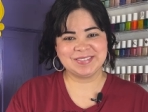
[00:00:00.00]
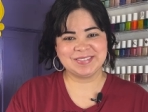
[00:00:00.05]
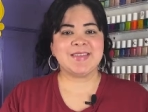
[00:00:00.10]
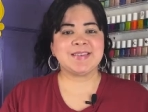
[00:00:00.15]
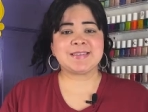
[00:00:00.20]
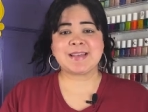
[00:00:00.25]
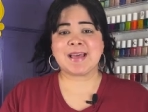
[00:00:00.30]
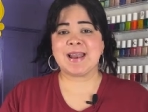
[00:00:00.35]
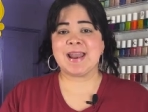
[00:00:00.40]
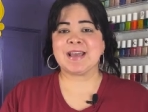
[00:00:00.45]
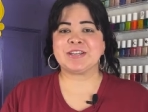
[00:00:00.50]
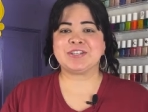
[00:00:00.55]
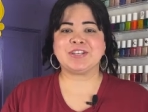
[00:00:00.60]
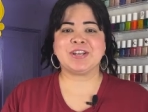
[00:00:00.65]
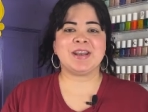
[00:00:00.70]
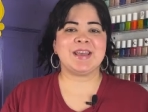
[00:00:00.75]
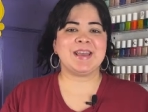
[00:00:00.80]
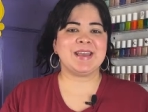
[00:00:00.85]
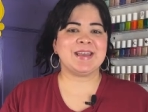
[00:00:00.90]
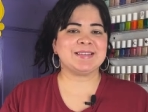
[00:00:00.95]
This
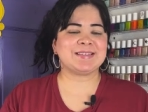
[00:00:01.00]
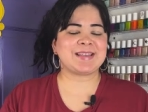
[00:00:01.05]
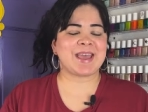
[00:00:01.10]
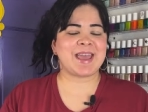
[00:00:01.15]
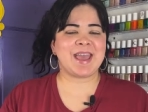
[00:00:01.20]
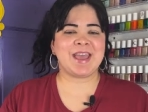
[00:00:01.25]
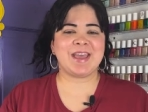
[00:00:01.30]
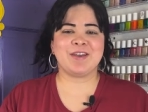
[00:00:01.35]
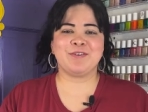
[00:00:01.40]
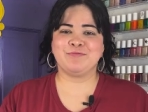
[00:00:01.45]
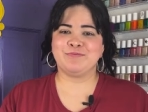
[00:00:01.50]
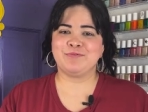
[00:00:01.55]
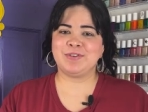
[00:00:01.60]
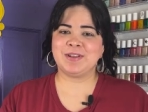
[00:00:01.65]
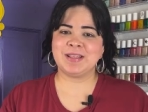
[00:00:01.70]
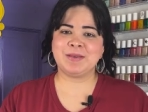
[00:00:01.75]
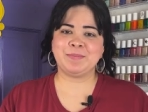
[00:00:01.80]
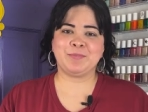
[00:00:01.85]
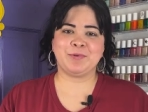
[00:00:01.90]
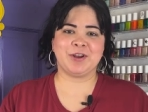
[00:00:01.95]
collection is a
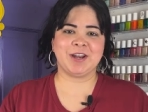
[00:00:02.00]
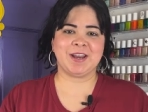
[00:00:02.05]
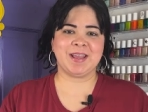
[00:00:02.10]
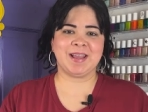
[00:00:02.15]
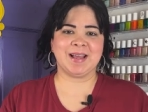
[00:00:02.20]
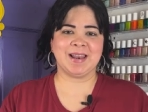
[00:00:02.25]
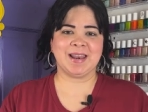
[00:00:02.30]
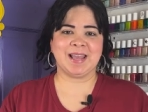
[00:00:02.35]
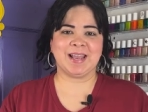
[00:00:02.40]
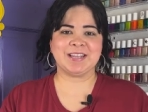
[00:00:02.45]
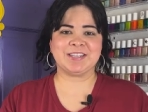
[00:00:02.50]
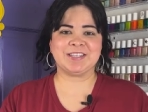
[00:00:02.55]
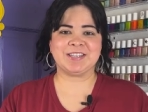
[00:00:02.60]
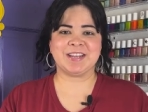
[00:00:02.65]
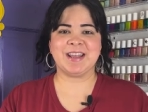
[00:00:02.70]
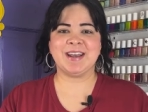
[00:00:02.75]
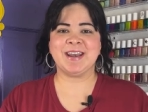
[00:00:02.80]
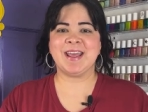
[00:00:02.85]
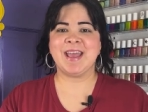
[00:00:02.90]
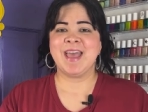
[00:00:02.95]
really pretty
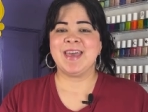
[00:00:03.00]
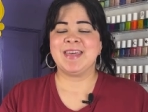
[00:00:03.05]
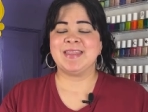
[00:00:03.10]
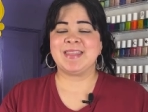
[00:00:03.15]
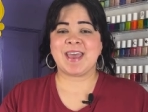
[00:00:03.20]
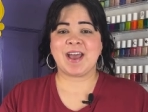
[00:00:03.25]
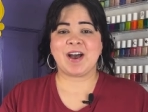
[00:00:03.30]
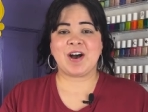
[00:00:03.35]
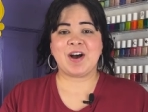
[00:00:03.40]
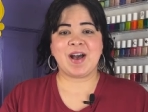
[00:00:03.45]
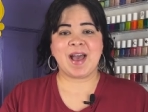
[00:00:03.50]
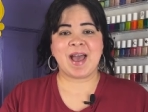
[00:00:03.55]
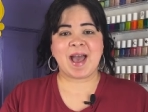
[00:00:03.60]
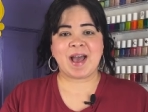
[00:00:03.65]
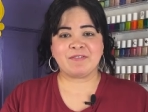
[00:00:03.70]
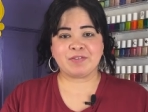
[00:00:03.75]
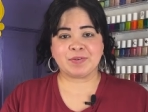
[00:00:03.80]
collection. They all have